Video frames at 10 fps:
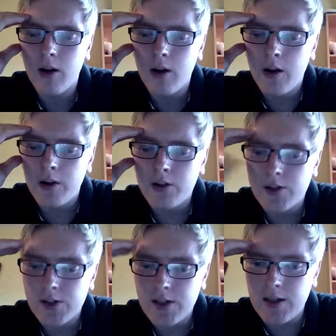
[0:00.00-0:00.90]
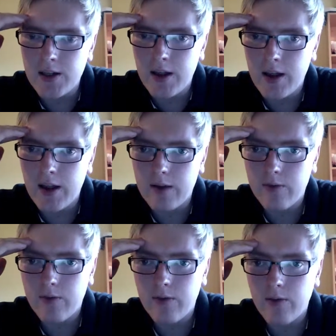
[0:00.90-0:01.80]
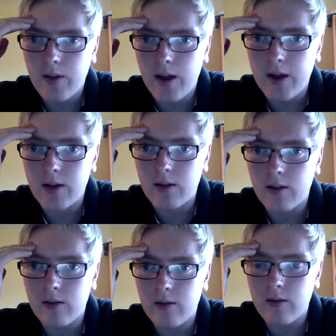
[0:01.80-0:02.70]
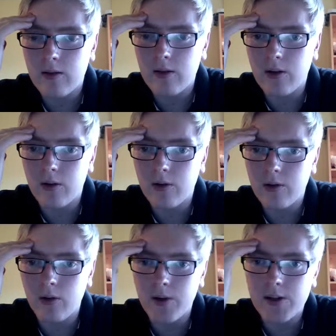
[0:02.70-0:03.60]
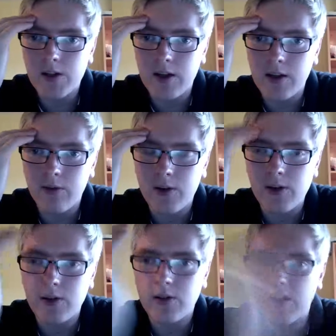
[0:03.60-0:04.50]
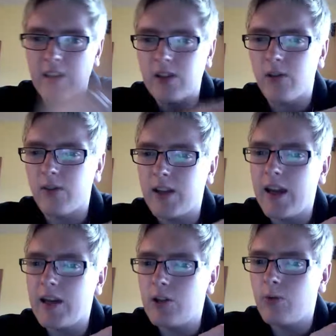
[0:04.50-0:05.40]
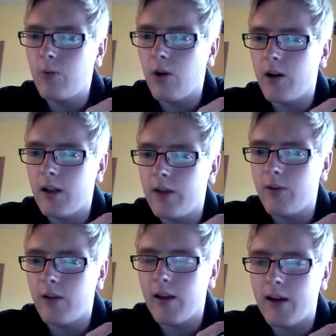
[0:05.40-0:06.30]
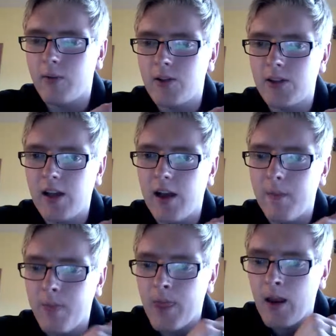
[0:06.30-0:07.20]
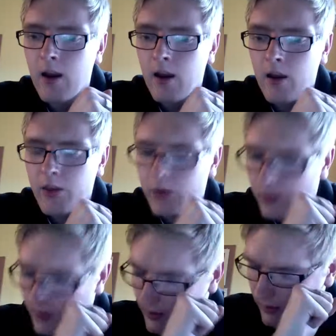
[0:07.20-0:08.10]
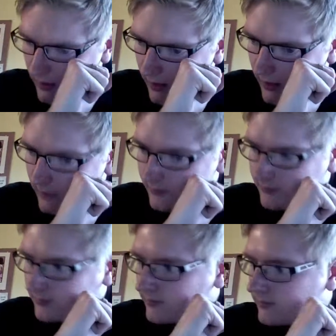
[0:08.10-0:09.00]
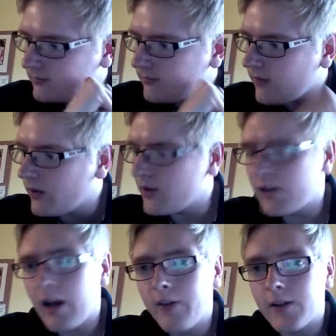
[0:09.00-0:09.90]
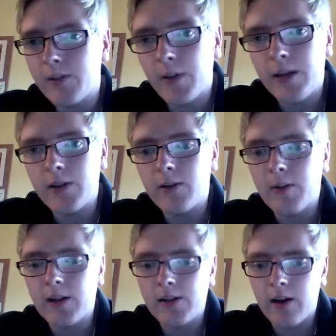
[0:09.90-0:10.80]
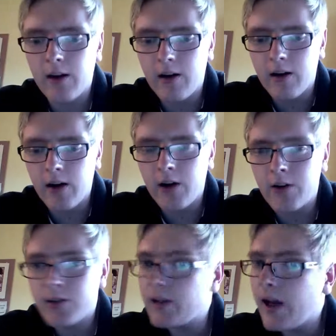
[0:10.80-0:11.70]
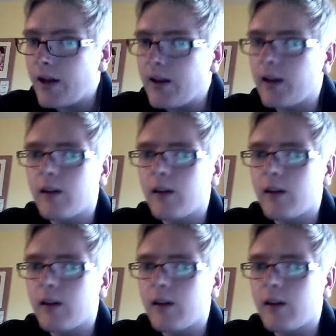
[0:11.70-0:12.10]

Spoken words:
to see if I can, notice a difference, so I can sort of gauge what her level of language is at. Now, the way that the staff explained it to me is that her understanding